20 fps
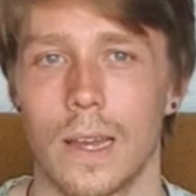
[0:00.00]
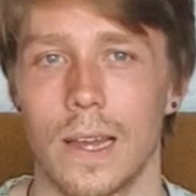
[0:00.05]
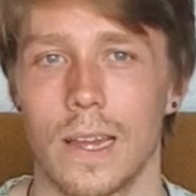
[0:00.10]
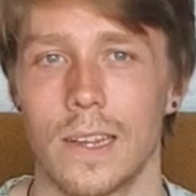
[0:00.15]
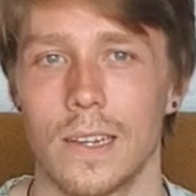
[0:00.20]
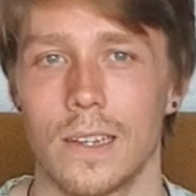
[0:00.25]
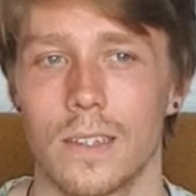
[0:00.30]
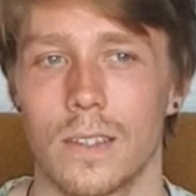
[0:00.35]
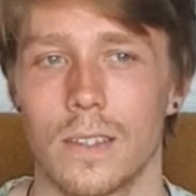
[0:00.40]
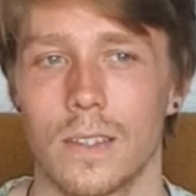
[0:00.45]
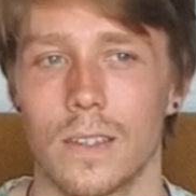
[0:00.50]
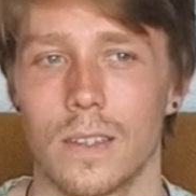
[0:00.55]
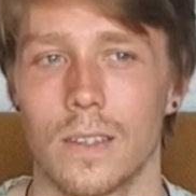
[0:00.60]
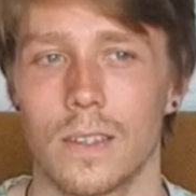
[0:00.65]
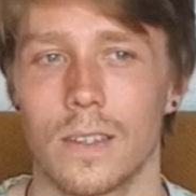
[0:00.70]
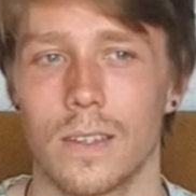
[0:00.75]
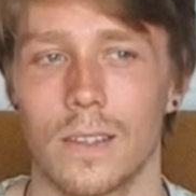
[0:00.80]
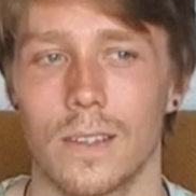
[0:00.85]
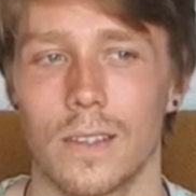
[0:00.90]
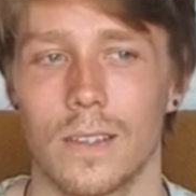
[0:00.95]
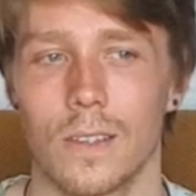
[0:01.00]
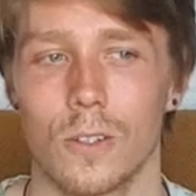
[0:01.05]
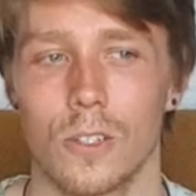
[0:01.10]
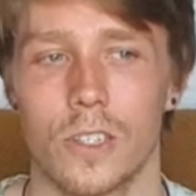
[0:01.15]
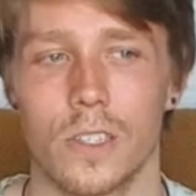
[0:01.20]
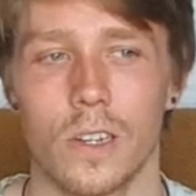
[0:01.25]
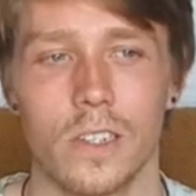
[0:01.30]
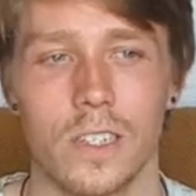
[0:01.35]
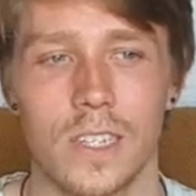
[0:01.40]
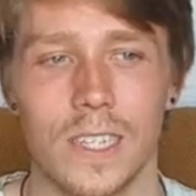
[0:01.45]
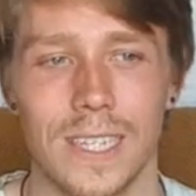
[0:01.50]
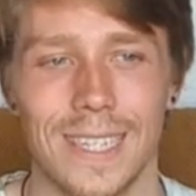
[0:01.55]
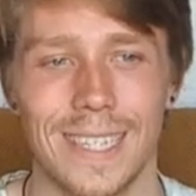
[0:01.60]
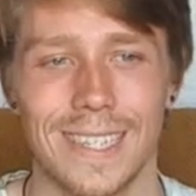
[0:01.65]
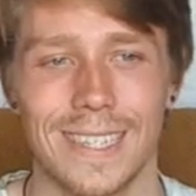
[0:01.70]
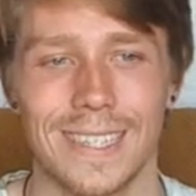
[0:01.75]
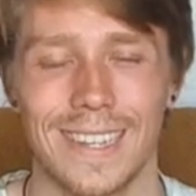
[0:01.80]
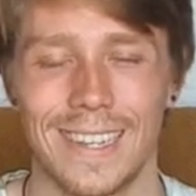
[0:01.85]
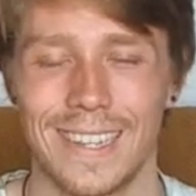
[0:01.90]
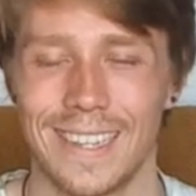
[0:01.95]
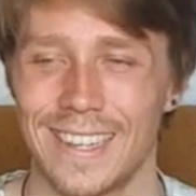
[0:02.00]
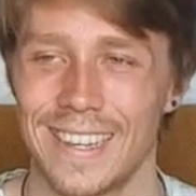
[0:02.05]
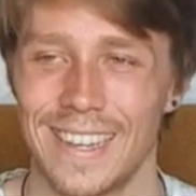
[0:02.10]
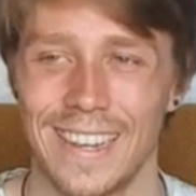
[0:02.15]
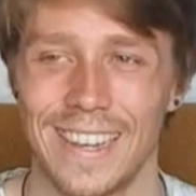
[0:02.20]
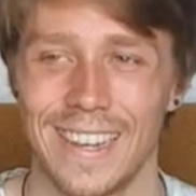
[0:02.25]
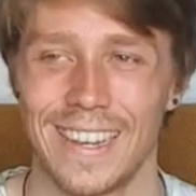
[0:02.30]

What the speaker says: and you'll start to